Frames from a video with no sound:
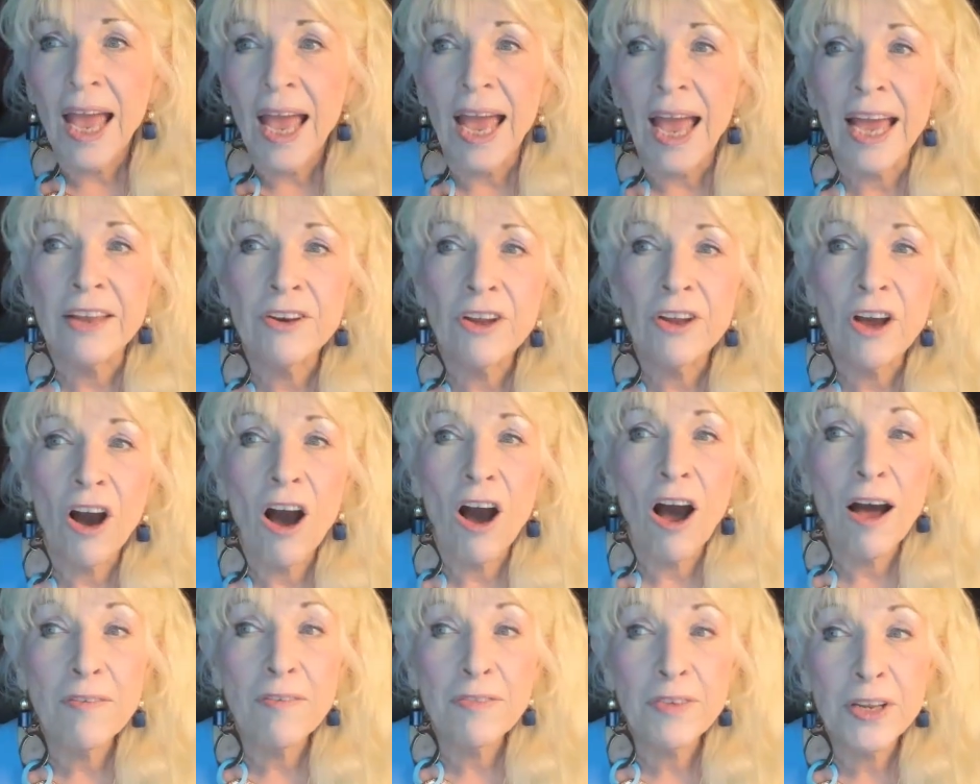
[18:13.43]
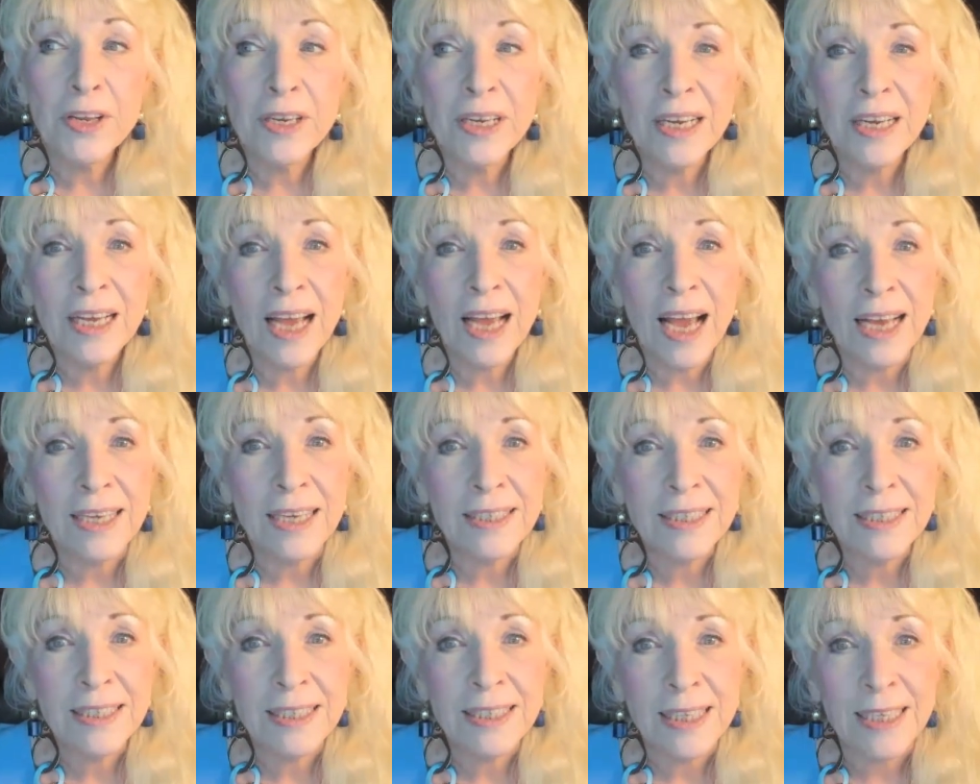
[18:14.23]
And often in
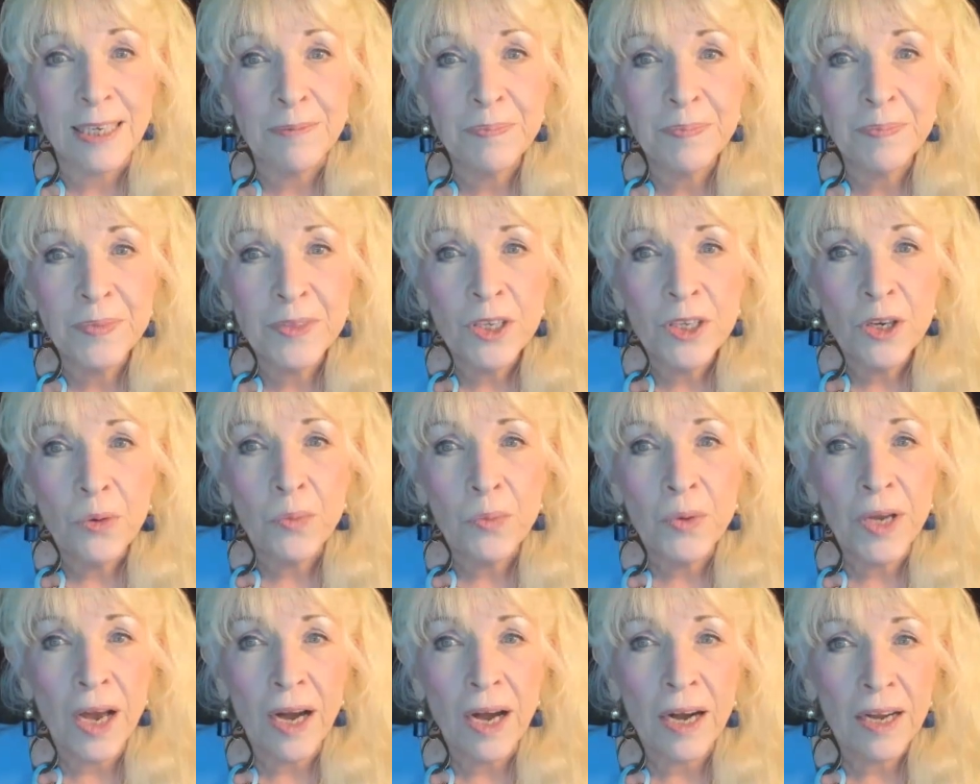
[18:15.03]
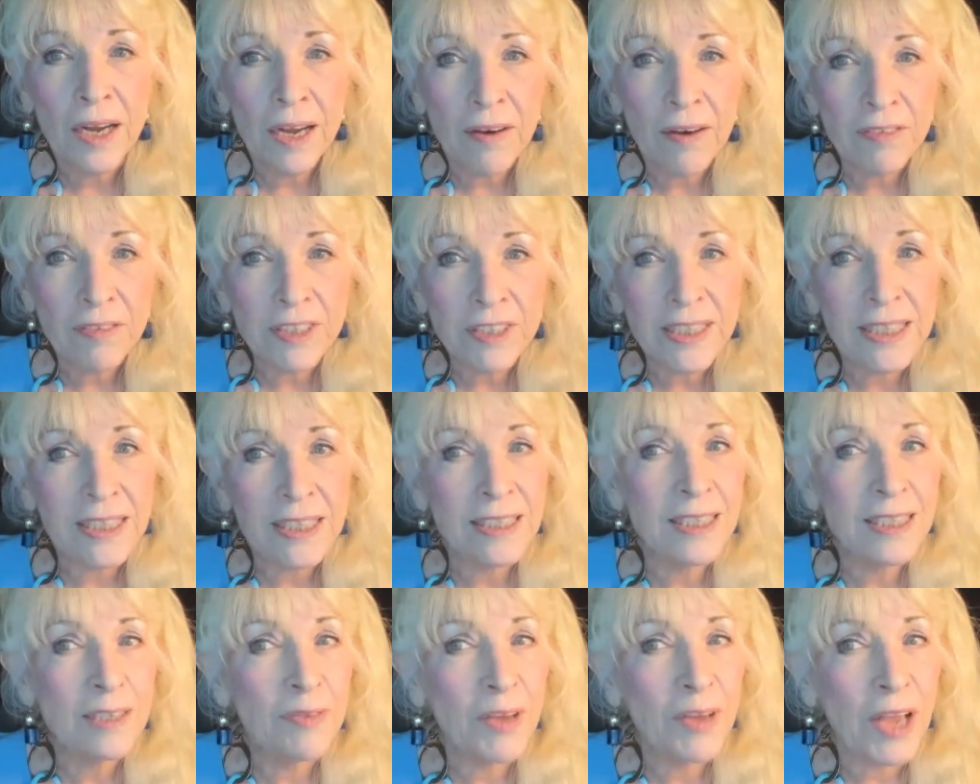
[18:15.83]
counseling, we uncover
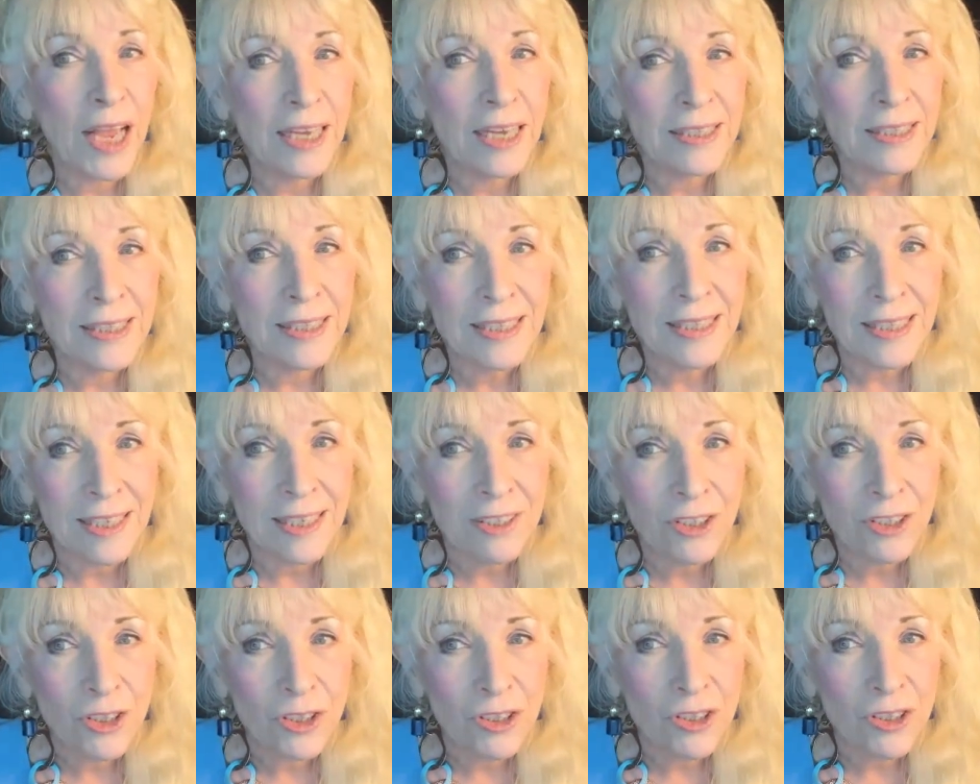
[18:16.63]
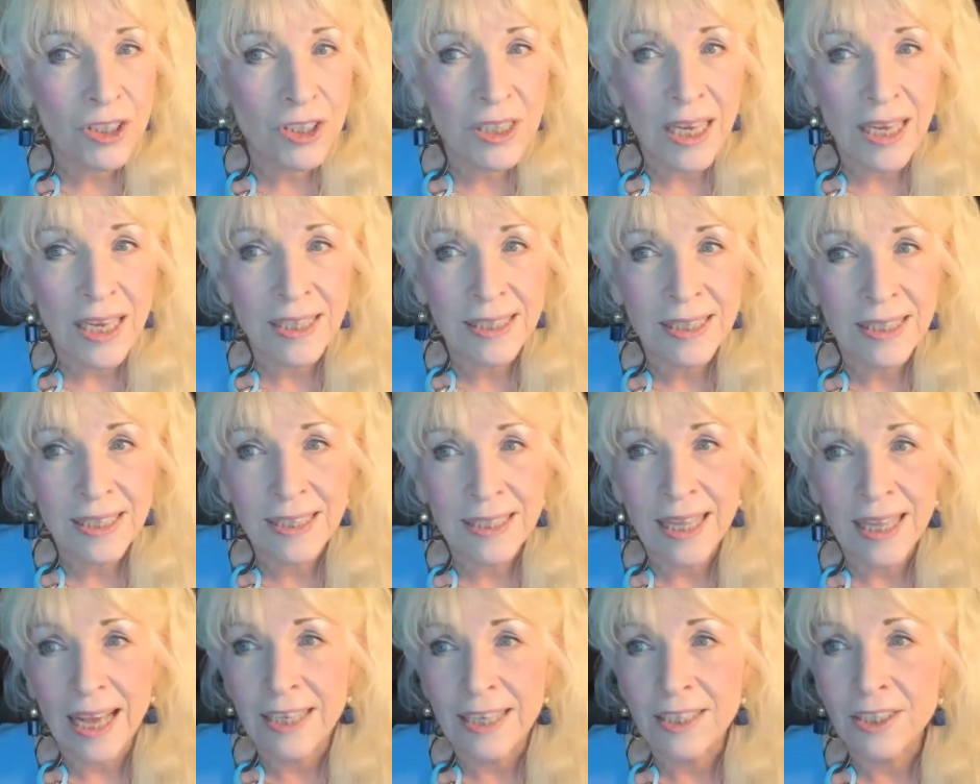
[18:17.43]
sins of ancestors as
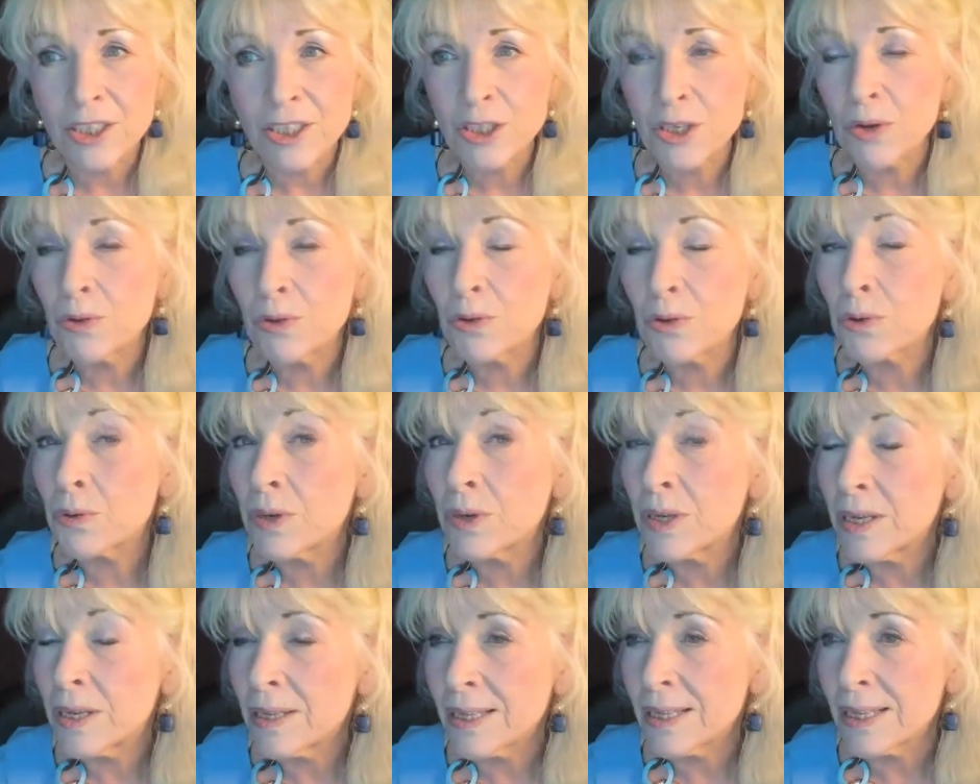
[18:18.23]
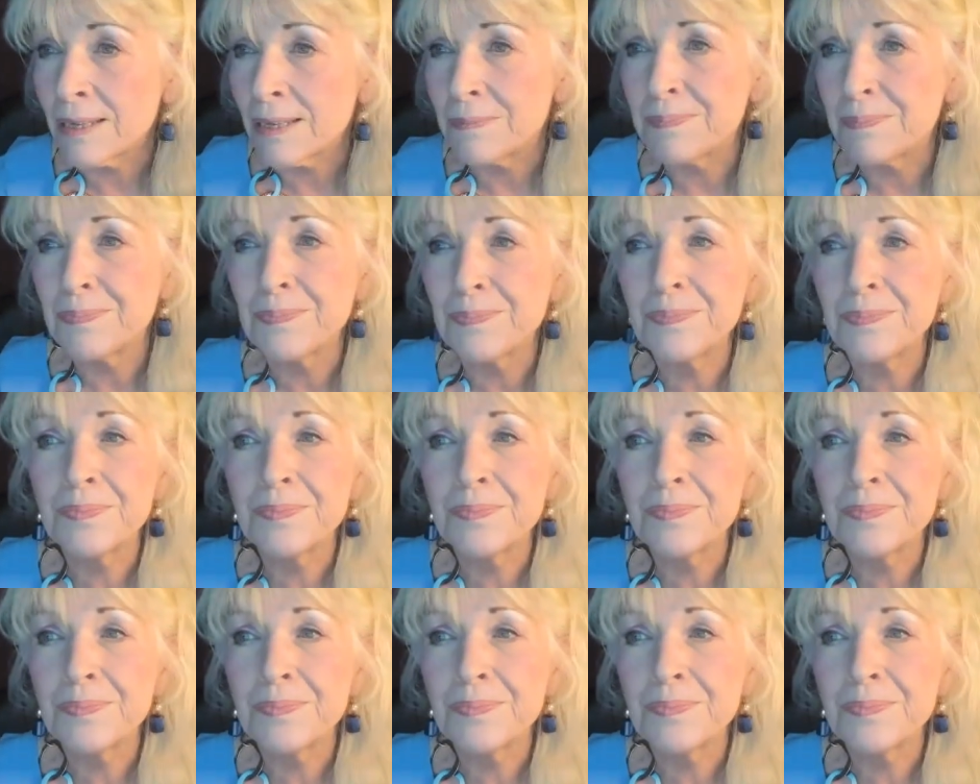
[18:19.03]
clients go through healing.